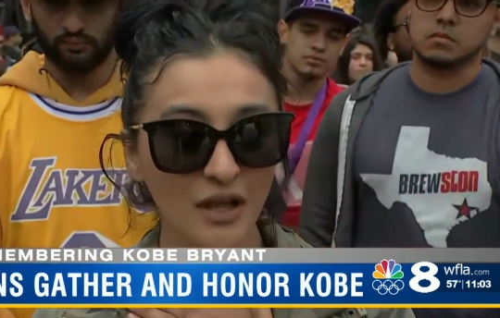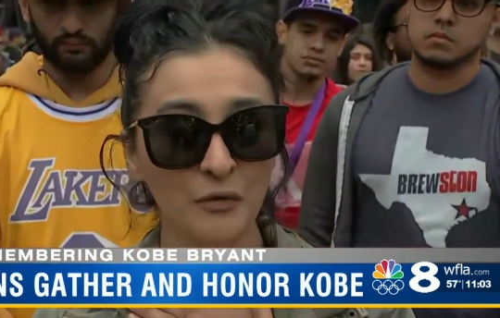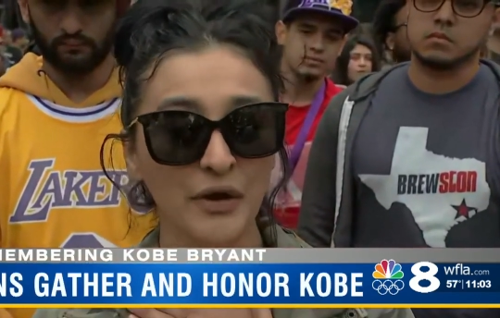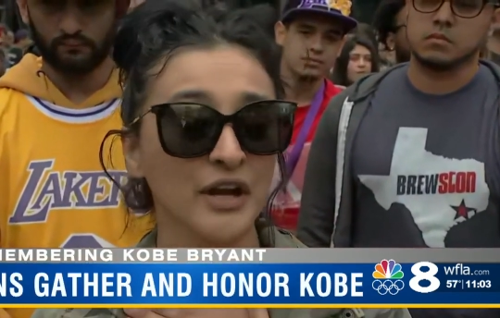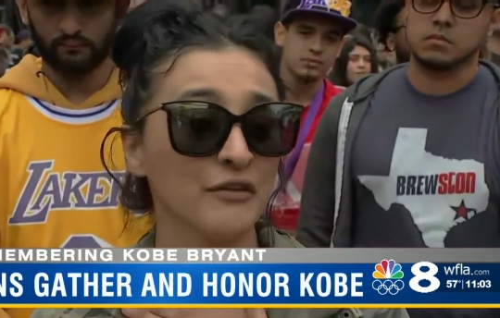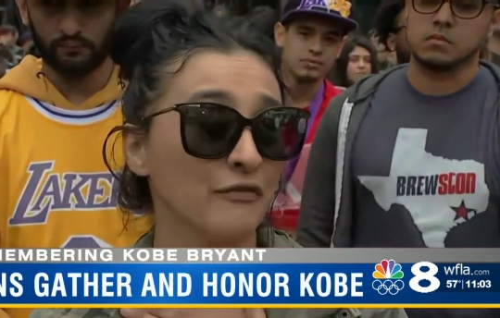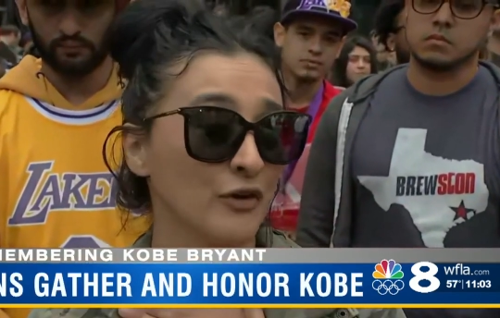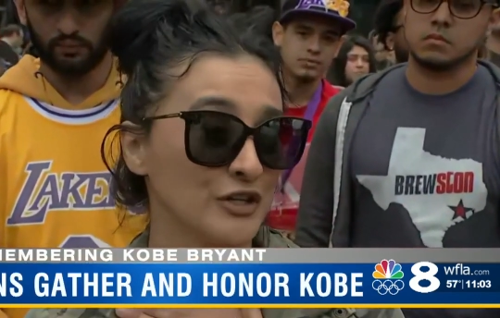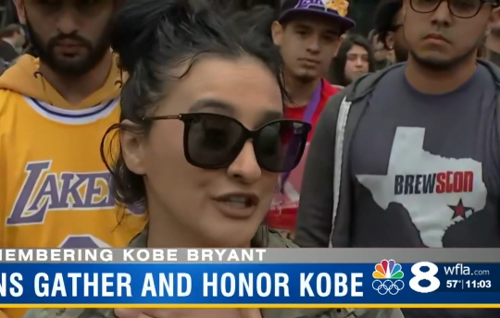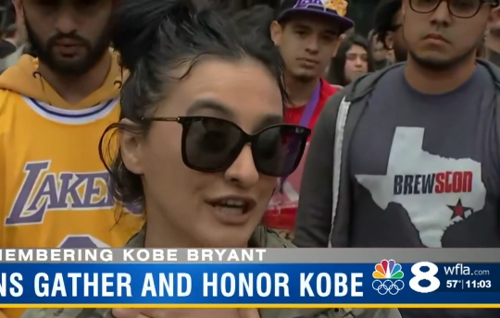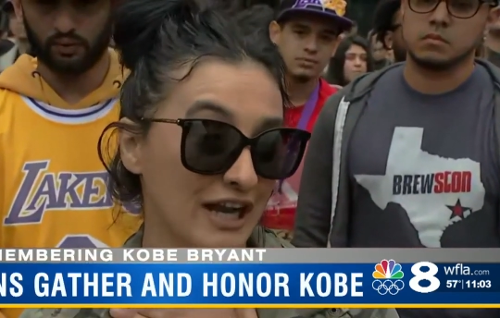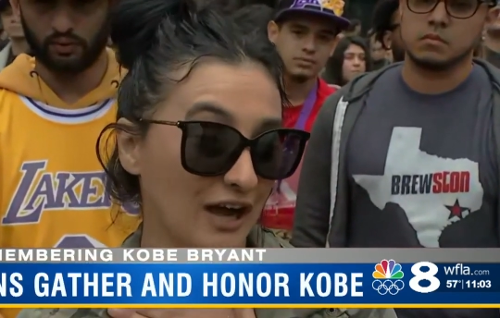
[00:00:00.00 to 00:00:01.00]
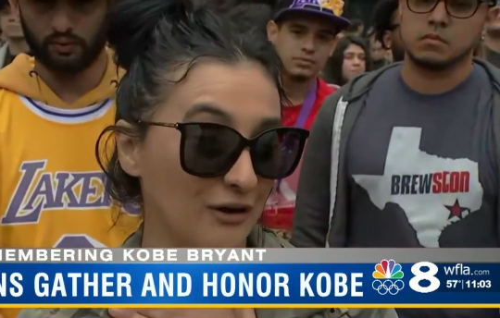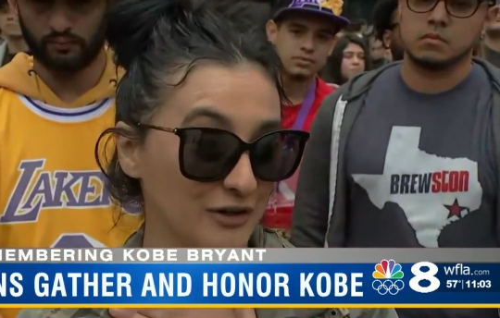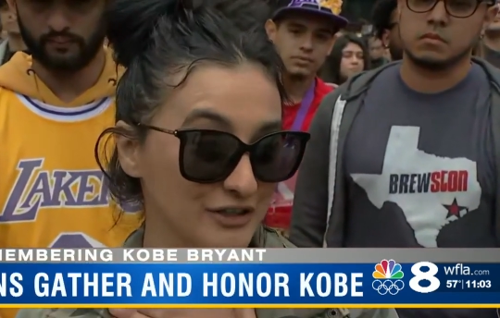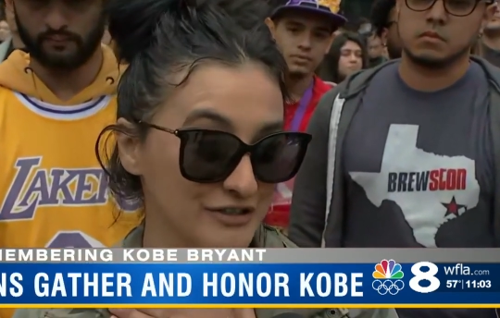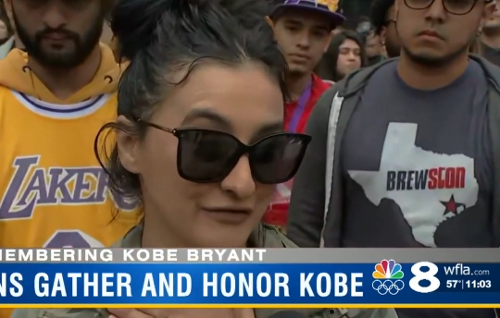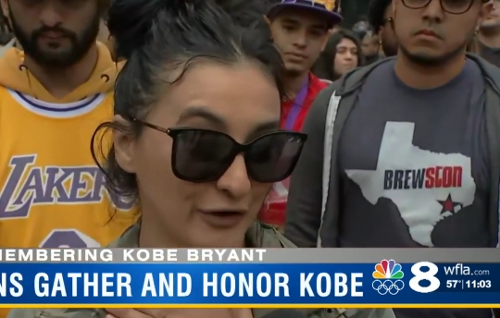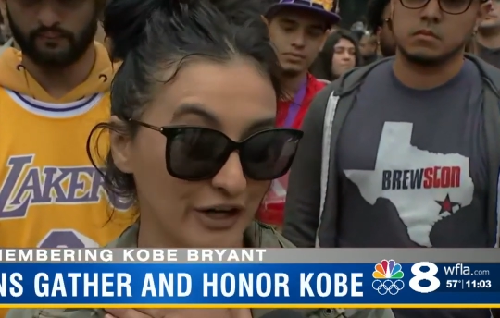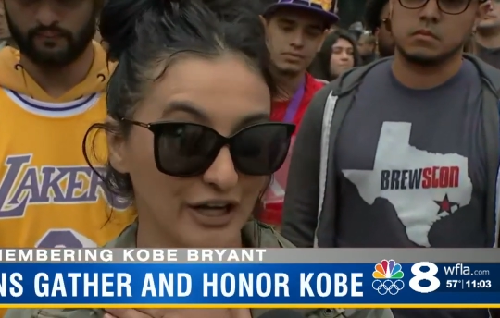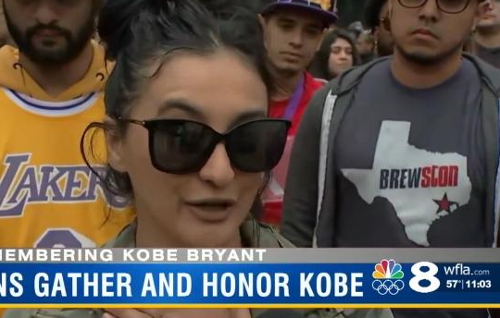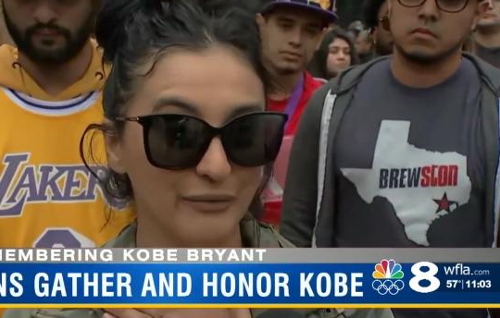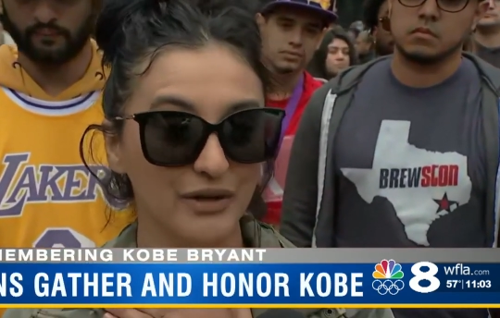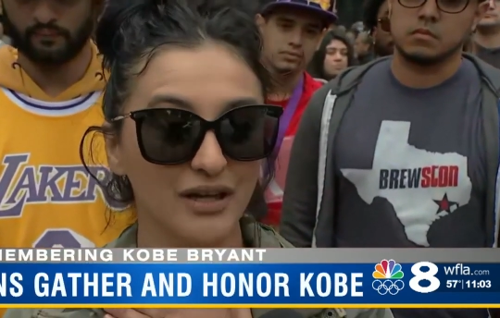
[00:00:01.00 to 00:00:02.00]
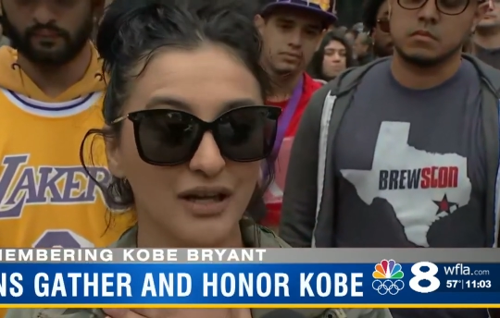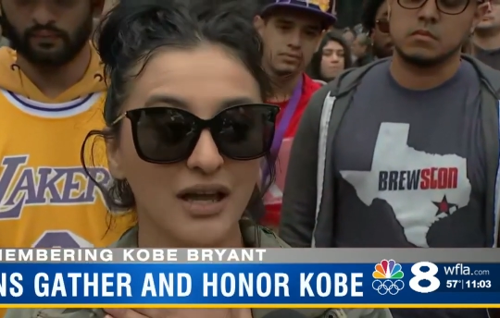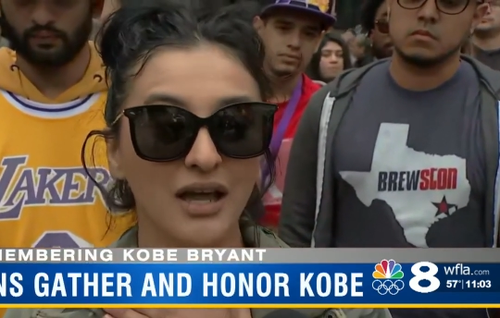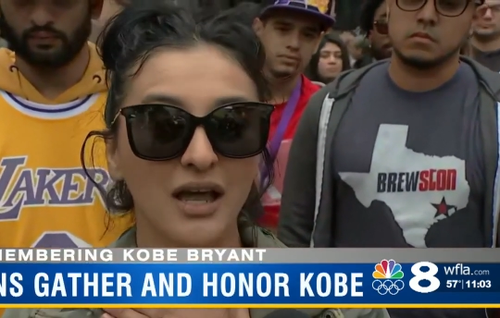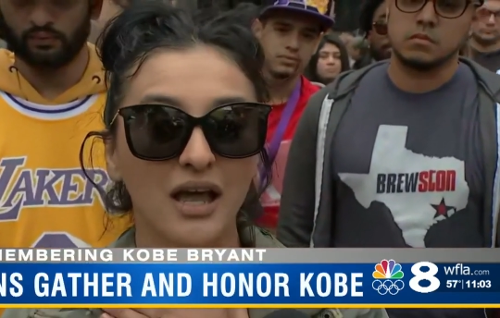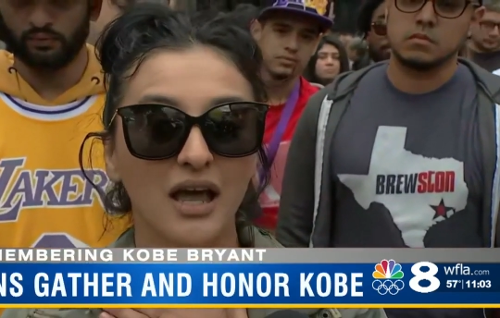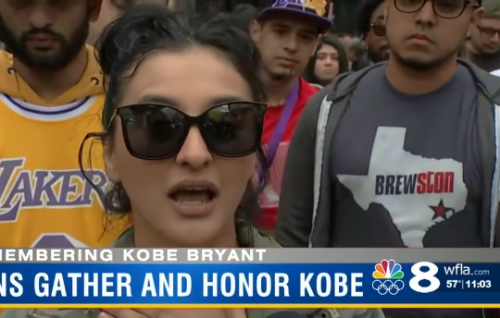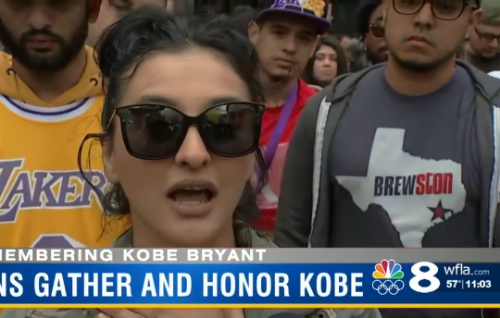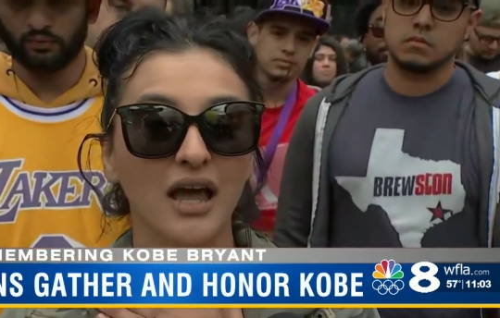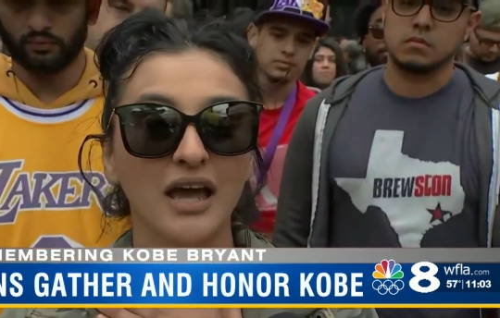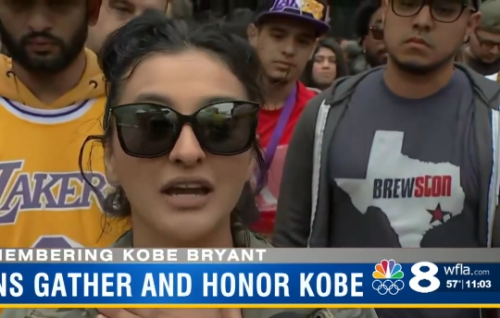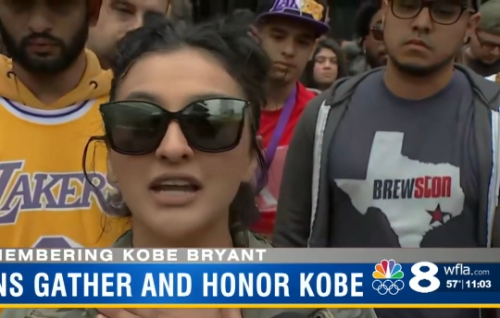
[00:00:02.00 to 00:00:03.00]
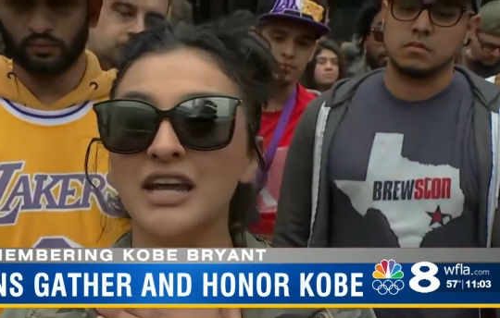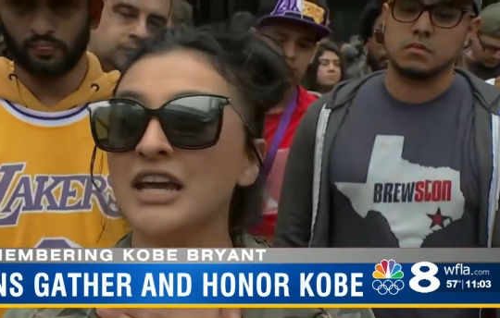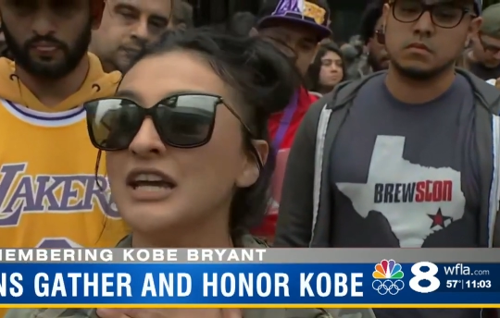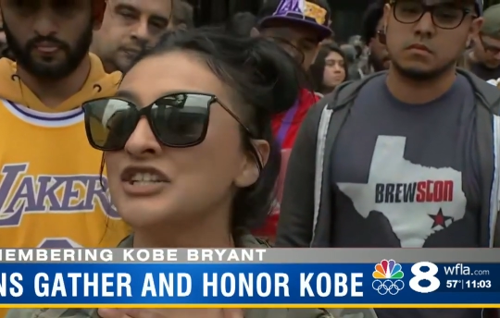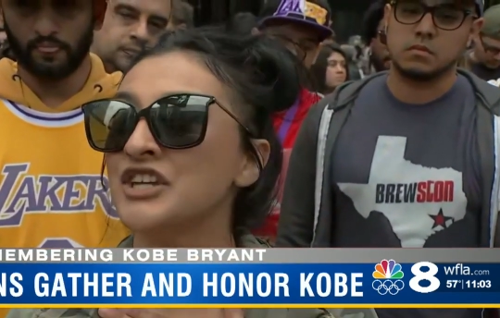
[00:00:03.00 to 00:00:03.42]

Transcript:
Speaker 1: I waited 14 hours for him. And he